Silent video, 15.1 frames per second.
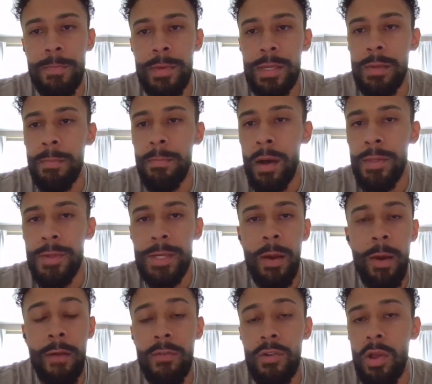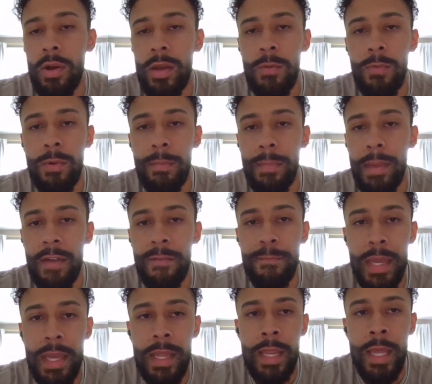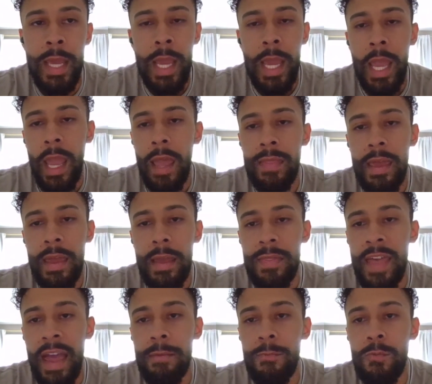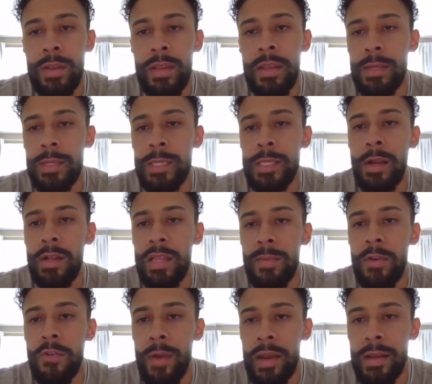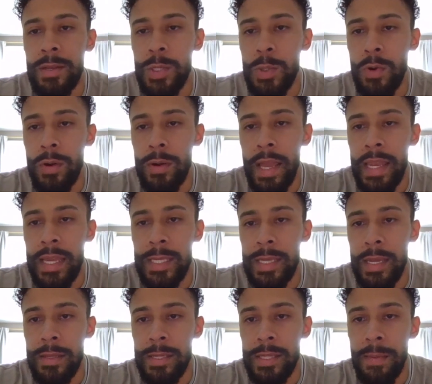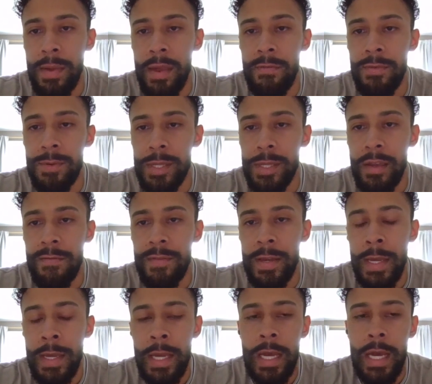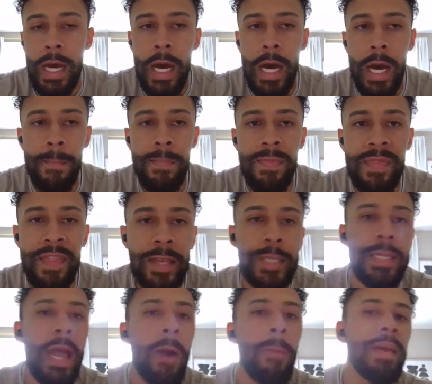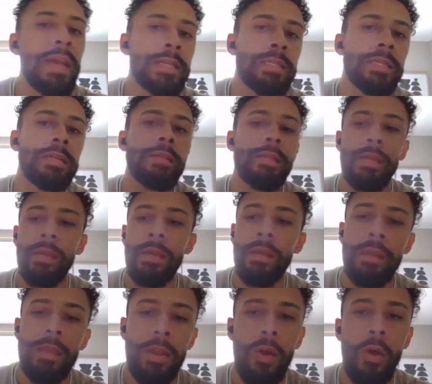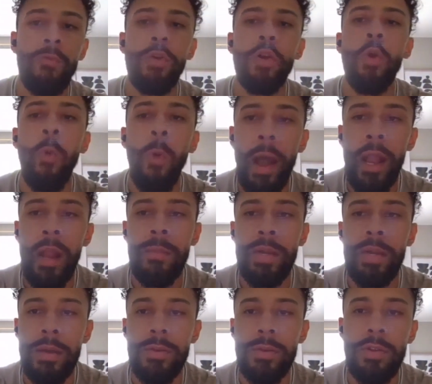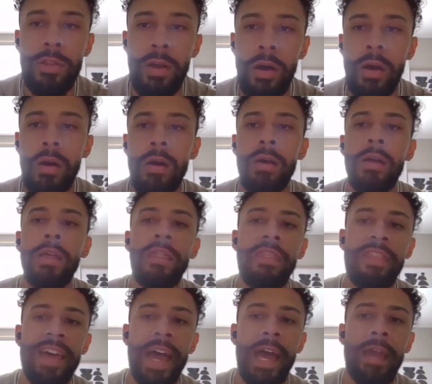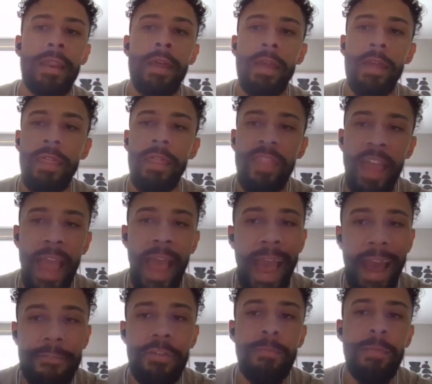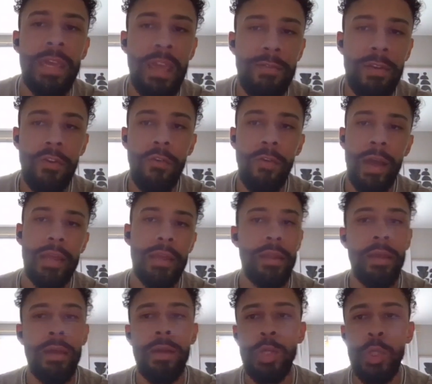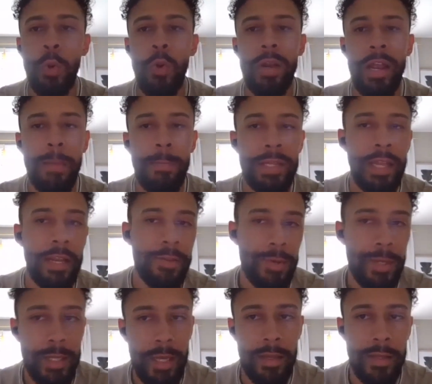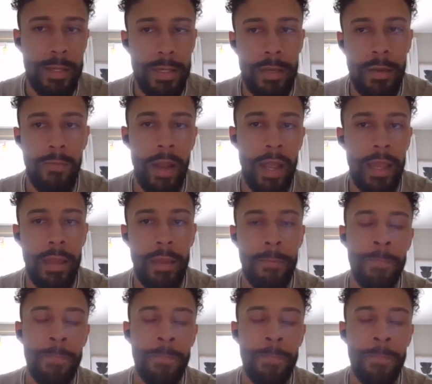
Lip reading: be some months, however long it may have been, and that wouldn't necessarily be credited toward any sentence they may have received. This now makes it, a requirement under law that they have to be given credit toward any potential sentence, right?